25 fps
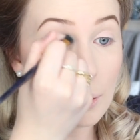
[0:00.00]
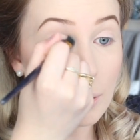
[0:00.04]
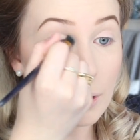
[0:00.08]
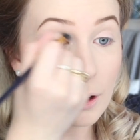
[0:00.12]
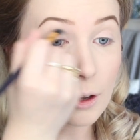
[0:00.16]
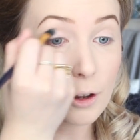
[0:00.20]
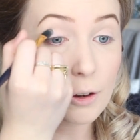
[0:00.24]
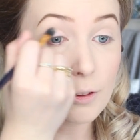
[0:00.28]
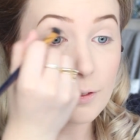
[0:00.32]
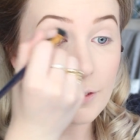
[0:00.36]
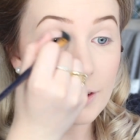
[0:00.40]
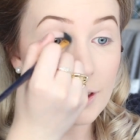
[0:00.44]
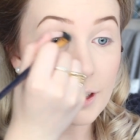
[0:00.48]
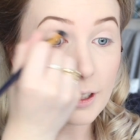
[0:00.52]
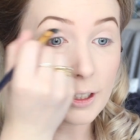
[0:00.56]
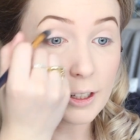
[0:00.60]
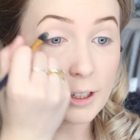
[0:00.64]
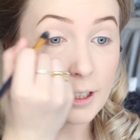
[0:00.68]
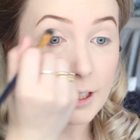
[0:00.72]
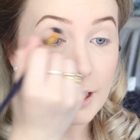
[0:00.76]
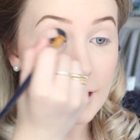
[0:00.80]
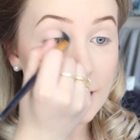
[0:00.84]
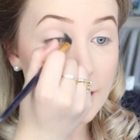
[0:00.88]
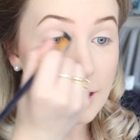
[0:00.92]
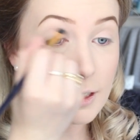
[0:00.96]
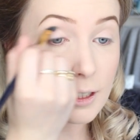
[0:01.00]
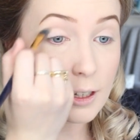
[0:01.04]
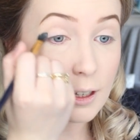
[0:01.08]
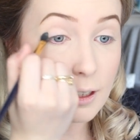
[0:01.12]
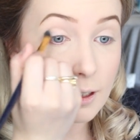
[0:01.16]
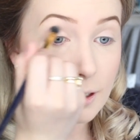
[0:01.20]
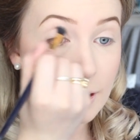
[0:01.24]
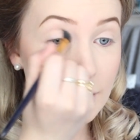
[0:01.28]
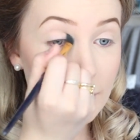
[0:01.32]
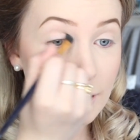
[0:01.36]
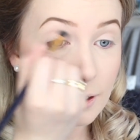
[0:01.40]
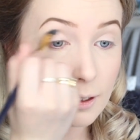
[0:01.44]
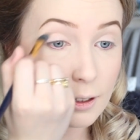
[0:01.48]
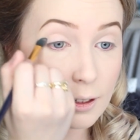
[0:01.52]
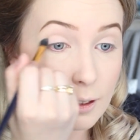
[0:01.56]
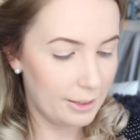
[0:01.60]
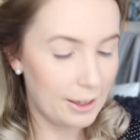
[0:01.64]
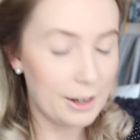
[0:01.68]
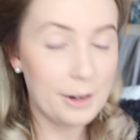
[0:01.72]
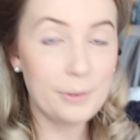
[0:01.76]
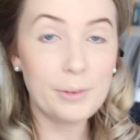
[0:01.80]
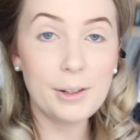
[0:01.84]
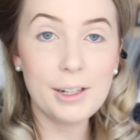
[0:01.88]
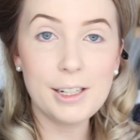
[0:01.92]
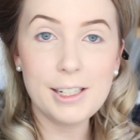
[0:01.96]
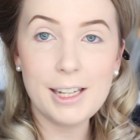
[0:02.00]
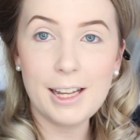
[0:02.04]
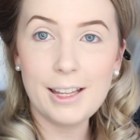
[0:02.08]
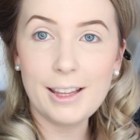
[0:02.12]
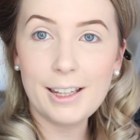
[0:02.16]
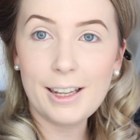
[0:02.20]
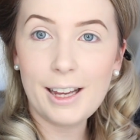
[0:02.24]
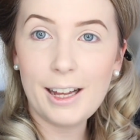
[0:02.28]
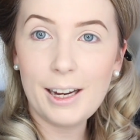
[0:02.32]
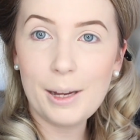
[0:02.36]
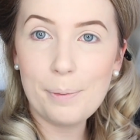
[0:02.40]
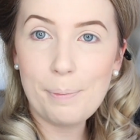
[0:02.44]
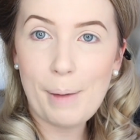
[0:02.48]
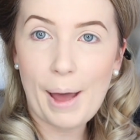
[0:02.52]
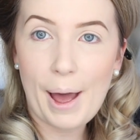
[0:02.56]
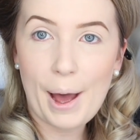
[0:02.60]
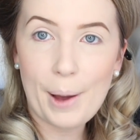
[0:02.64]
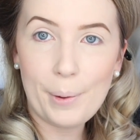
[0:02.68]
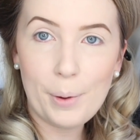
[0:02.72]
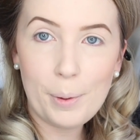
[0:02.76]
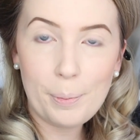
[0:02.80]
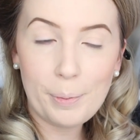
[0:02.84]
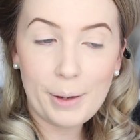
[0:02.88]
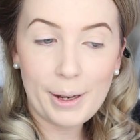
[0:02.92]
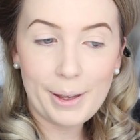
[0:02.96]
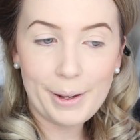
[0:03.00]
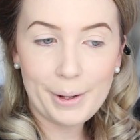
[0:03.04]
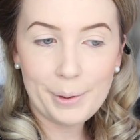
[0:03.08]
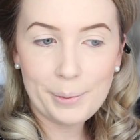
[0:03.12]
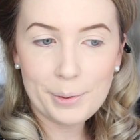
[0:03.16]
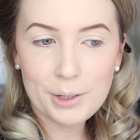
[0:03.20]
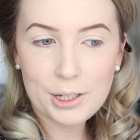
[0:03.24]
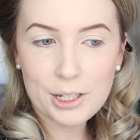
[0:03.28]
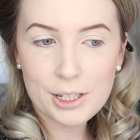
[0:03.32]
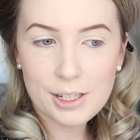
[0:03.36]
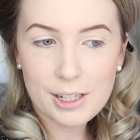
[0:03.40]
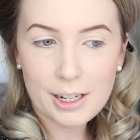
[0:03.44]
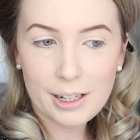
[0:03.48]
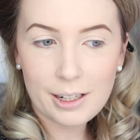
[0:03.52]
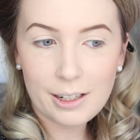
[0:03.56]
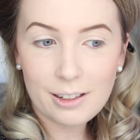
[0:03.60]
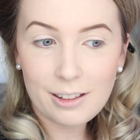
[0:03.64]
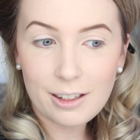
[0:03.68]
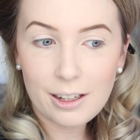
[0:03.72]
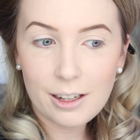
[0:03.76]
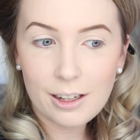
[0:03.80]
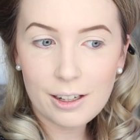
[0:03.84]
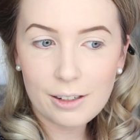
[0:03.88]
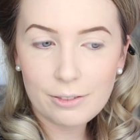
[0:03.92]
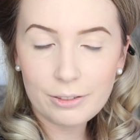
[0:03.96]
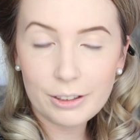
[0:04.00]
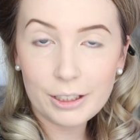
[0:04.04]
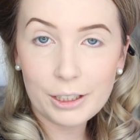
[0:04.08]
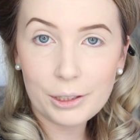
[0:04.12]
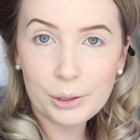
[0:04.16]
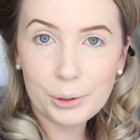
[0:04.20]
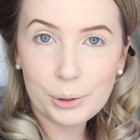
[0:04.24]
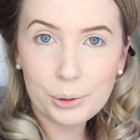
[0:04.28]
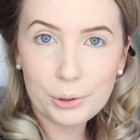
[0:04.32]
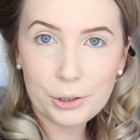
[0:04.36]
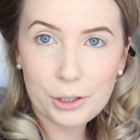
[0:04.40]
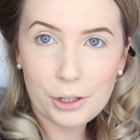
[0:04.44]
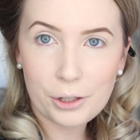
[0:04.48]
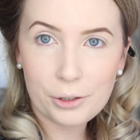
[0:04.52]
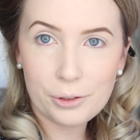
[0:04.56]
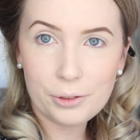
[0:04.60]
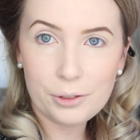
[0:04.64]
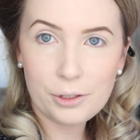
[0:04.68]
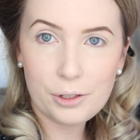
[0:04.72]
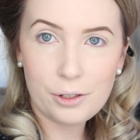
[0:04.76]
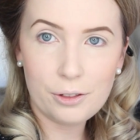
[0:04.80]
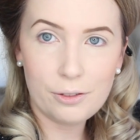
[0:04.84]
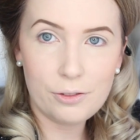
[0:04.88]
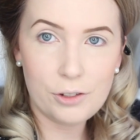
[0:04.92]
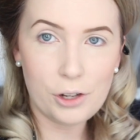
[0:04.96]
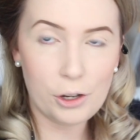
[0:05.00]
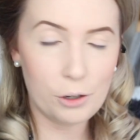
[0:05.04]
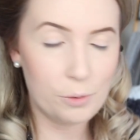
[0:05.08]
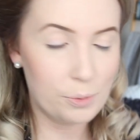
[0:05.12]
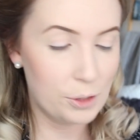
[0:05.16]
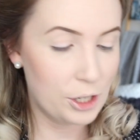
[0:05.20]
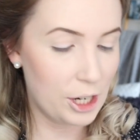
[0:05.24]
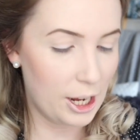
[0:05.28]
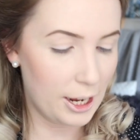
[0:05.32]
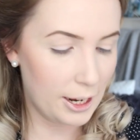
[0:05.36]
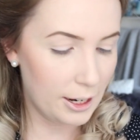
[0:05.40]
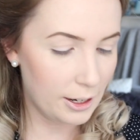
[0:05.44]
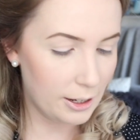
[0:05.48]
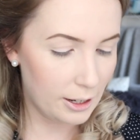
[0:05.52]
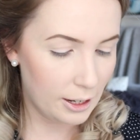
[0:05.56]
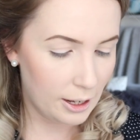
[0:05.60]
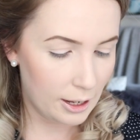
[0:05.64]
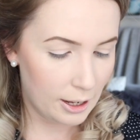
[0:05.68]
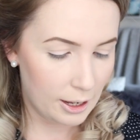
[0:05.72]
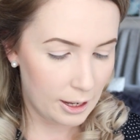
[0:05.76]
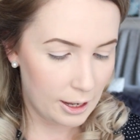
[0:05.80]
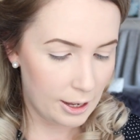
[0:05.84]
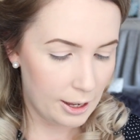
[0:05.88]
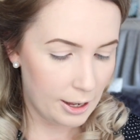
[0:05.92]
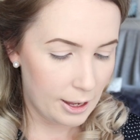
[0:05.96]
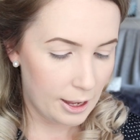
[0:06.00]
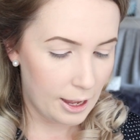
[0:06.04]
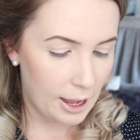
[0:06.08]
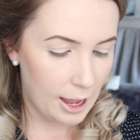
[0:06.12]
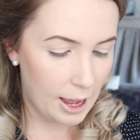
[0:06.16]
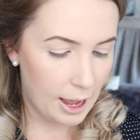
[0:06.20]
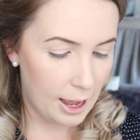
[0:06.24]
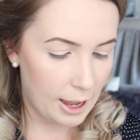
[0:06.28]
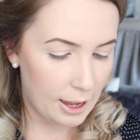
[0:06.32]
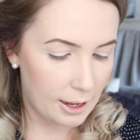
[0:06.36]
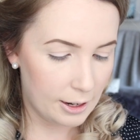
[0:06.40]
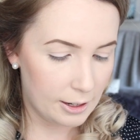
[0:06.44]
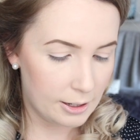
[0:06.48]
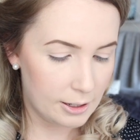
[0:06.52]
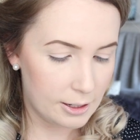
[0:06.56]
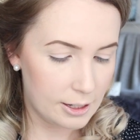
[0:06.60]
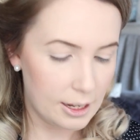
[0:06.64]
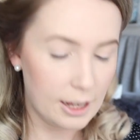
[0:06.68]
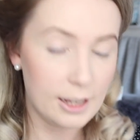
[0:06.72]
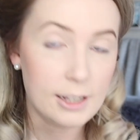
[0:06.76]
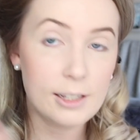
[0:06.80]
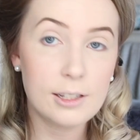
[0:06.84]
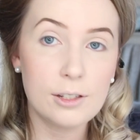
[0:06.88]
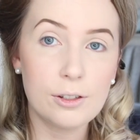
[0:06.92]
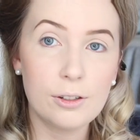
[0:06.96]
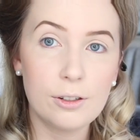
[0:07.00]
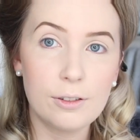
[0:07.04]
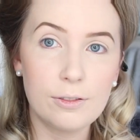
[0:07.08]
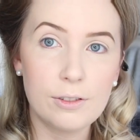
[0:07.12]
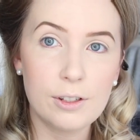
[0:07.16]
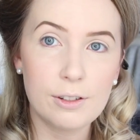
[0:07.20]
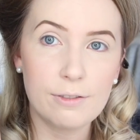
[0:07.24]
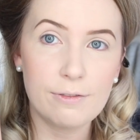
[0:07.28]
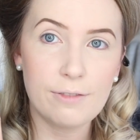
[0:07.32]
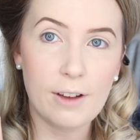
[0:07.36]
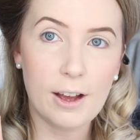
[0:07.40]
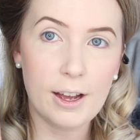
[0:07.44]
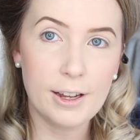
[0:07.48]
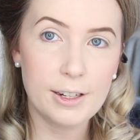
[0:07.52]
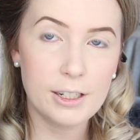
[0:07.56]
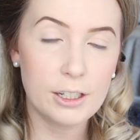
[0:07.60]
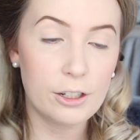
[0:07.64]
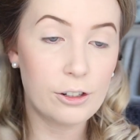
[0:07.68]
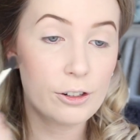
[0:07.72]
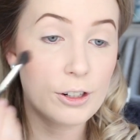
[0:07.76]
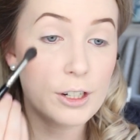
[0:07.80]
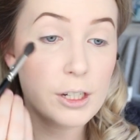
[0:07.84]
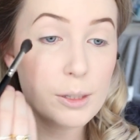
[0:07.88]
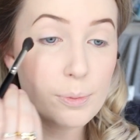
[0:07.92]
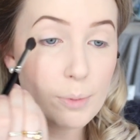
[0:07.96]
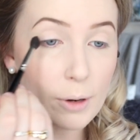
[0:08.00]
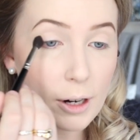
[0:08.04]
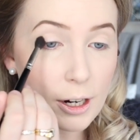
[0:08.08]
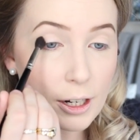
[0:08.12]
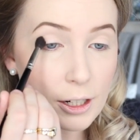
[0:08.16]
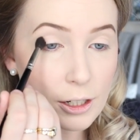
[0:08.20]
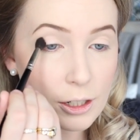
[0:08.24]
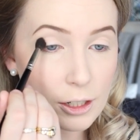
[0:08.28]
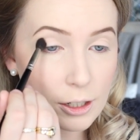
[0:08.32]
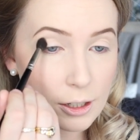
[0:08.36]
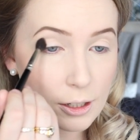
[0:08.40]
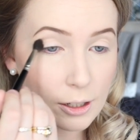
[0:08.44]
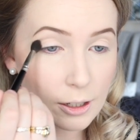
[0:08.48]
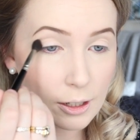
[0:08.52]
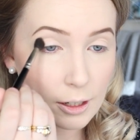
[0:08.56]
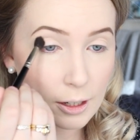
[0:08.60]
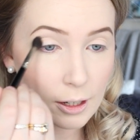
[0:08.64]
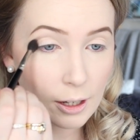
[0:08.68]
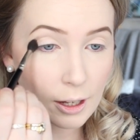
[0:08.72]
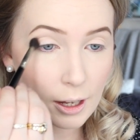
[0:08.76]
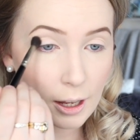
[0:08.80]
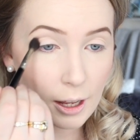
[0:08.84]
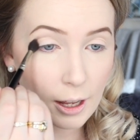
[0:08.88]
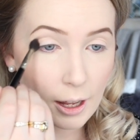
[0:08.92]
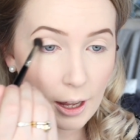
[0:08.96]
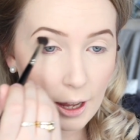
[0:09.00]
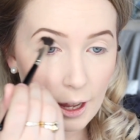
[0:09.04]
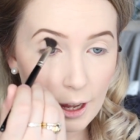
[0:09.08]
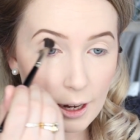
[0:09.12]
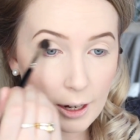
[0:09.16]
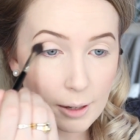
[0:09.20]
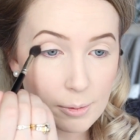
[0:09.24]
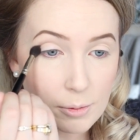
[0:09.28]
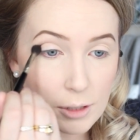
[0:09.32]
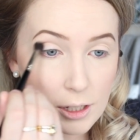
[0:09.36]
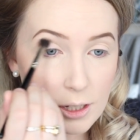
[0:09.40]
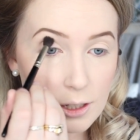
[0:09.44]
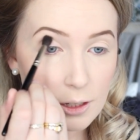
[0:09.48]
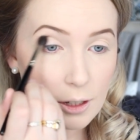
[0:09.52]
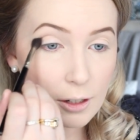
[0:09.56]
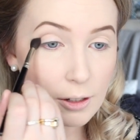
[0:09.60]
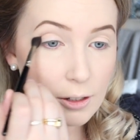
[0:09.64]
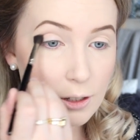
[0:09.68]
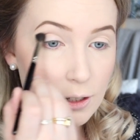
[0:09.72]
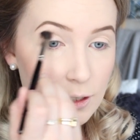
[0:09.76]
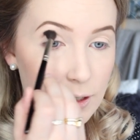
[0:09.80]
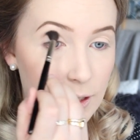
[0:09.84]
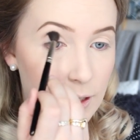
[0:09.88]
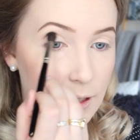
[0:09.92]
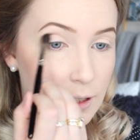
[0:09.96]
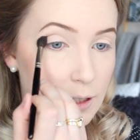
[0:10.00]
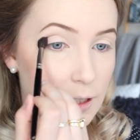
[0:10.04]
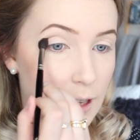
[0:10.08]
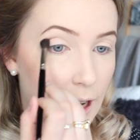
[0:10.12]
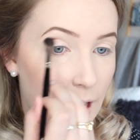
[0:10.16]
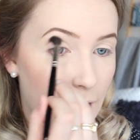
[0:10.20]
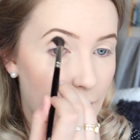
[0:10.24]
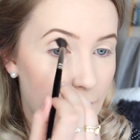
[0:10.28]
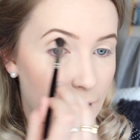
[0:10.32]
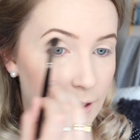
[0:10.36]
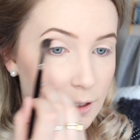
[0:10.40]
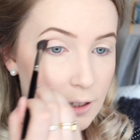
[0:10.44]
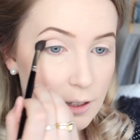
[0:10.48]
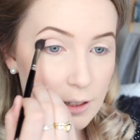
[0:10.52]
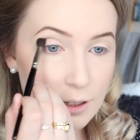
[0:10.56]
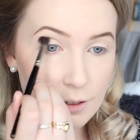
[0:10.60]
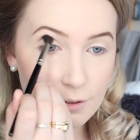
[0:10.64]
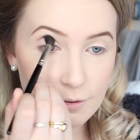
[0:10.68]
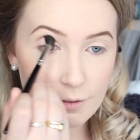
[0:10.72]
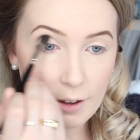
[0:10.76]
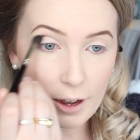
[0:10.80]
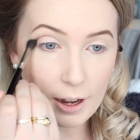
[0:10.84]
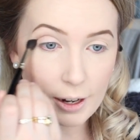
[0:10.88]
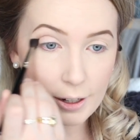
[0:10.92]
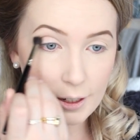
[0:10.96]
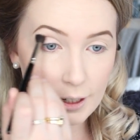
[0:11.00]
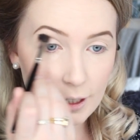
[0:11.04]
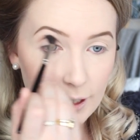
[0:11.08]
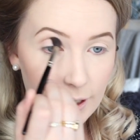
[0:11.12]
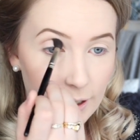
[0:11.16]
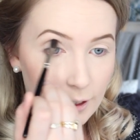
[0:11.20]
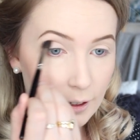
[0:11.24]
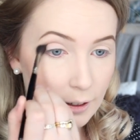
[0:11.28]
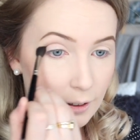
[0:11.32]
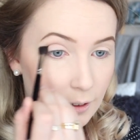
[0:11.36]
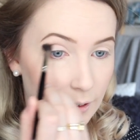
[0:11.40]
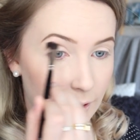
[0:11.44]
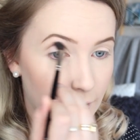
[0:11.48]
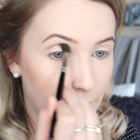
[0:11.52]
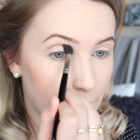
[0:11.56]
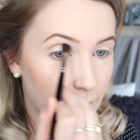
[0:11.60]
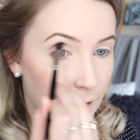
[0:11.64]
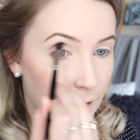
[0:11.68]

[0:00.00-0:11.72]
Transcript: all over the lid. Then I'm going to take the colour Power Player which is a lovely cool toned sort of taupe shade and a sort of defined crease brush and I'm just going to start defining